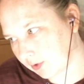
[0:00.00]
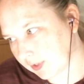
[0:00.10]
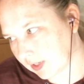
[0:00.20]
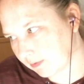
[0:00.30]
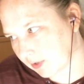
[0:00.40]

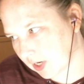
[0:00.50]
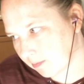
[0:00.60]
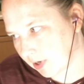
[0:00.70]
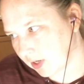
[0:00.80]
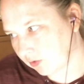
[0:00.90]
roasted for
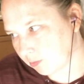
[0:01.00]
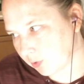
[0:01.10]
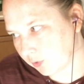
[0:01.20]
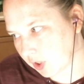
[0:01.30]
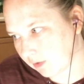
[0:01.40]
ten minutes,
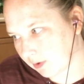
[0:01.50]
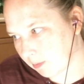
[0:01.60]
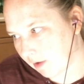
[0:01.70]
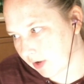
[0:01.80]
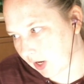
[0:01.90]
remove sheet from
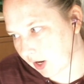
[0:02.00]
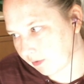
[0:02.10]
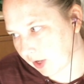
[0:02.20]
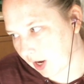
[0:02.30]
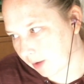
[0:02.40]
oven,
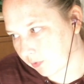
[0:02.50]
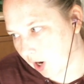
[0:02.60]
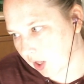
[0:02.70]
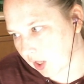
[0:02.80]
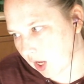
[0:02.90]
carefully add
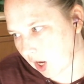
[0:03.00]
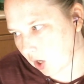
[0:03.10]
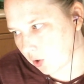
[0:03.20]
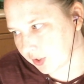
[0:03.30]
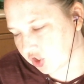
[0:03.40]
broccoli and
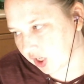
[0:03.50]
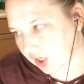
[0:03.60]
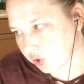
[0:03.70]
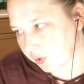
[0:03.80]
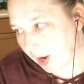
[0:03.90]
coat the
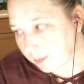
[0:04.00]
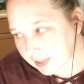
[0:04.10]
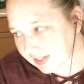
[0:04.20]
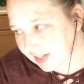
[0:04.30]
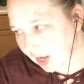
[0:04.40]
chicken to
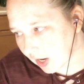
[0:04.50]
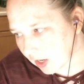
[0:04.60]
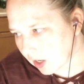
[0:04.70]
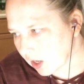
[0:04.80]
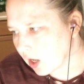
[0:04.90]
empty side.